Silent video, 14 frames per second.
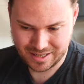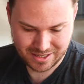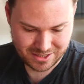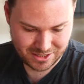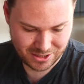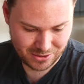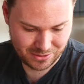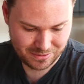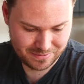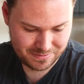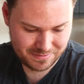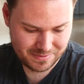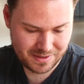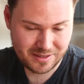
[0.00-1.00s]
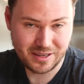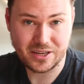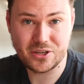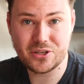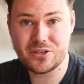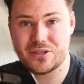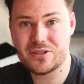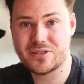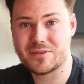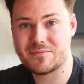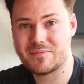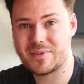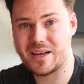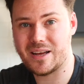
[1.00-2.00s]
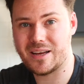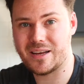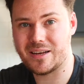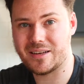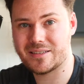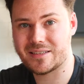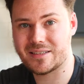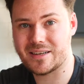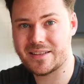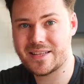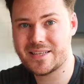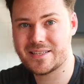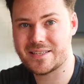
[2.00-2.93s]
So I could use something like this.